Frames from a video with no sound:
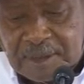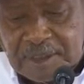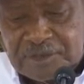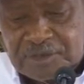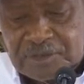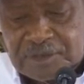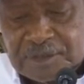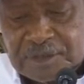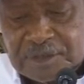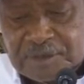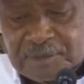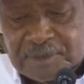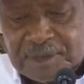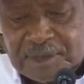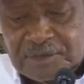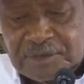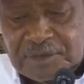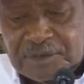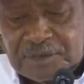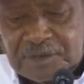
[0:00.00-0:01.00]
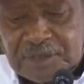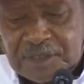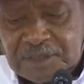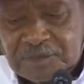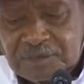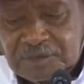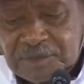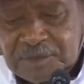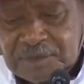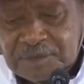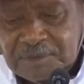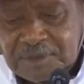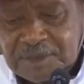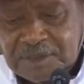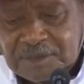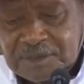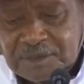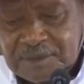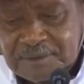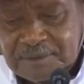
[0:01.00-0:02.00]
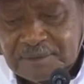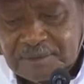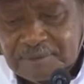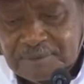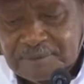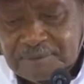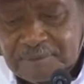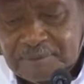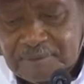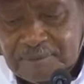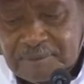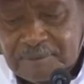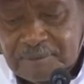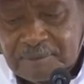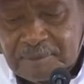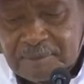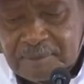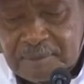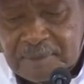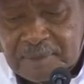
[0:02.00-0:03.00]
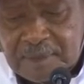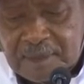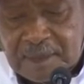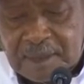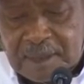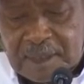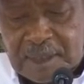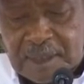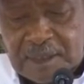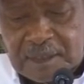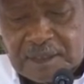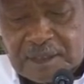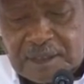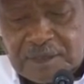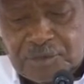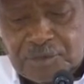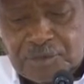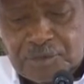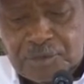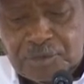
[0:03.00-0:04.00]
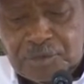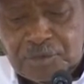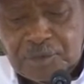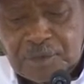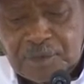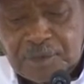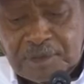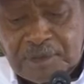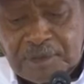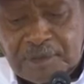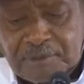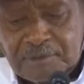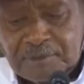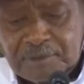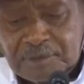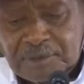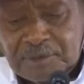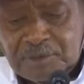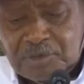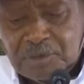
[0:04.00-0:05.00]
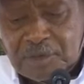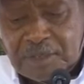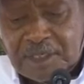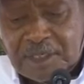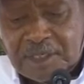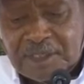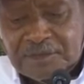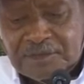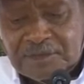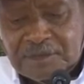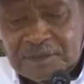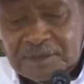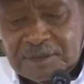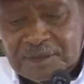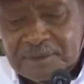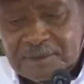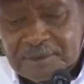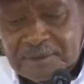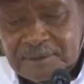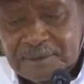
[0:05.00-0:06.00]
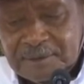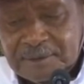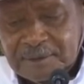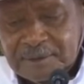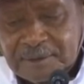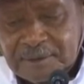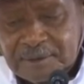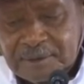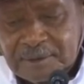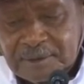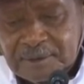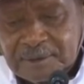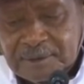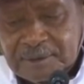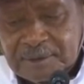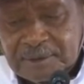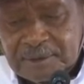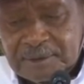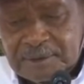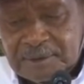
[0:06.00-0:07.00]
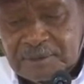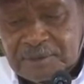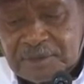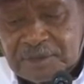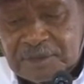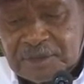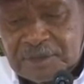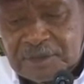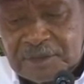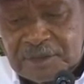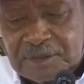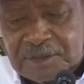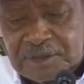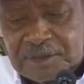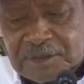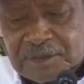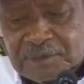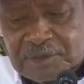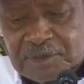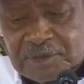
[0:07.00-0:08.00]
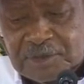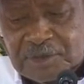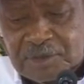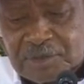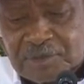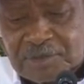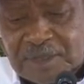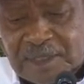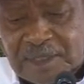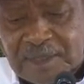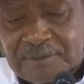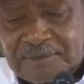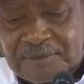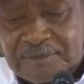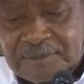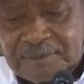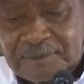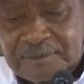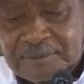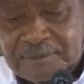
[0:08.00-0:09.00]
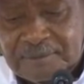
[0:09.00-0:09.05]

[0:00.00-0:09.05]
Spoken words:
As you celebrate this year's Christmas, I encourage you to welcome into your hearts the message of love,